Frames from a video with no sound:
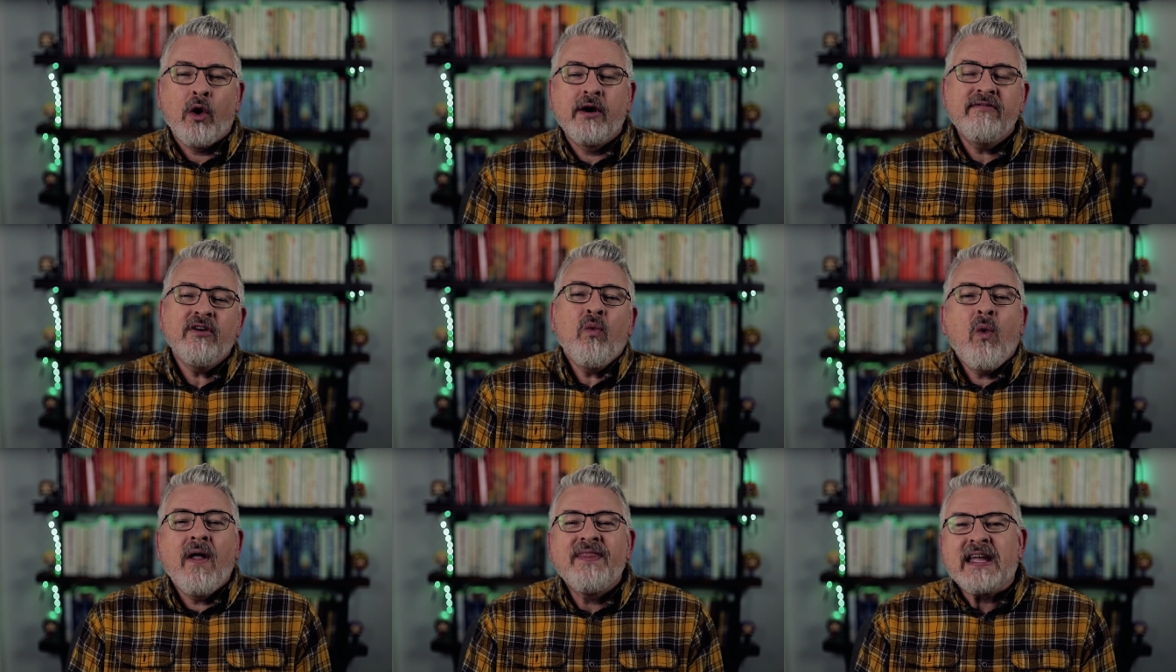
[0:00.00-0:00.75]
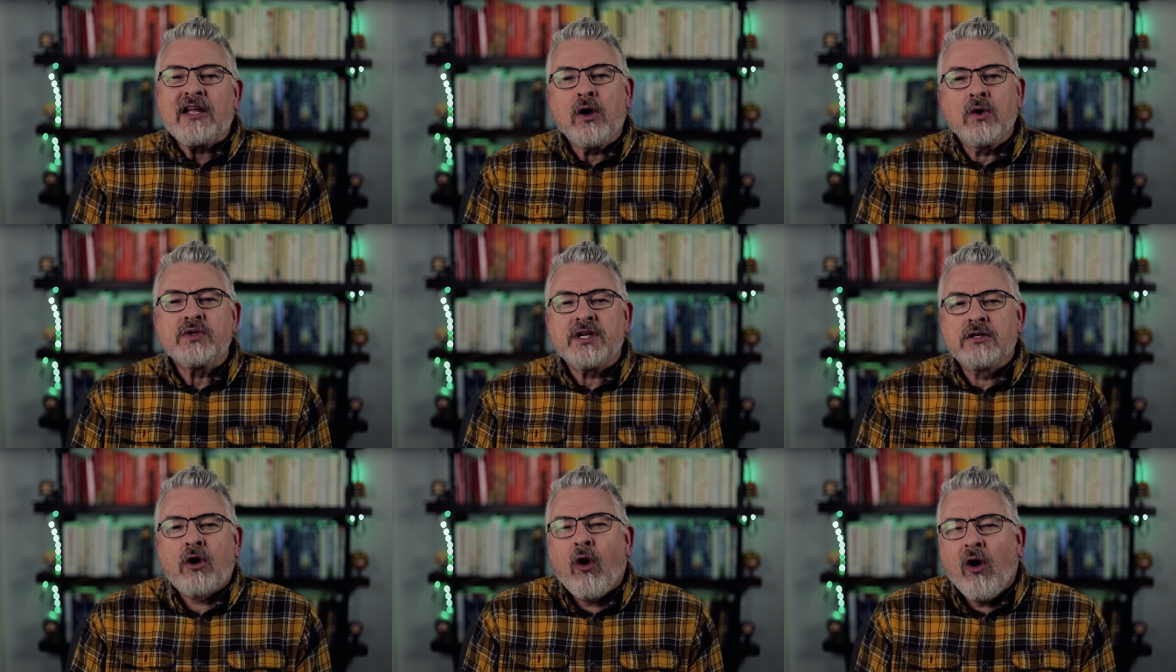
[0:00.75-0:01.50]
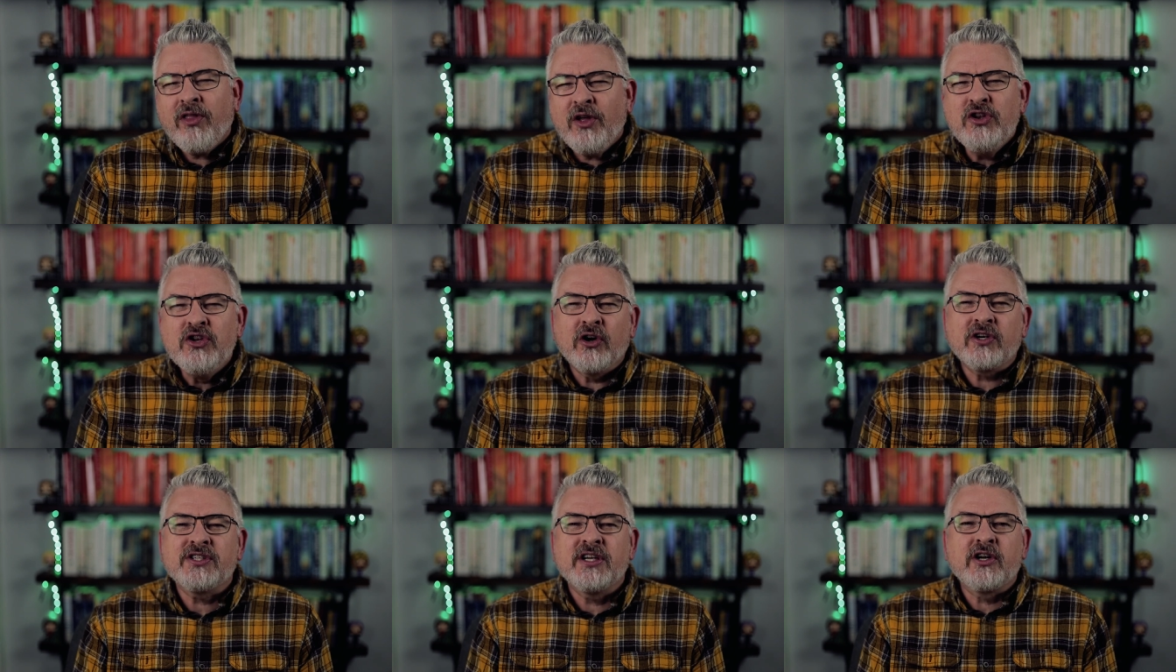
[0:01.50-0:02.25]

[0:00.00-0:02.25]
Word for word: or even one that goes into all the nooks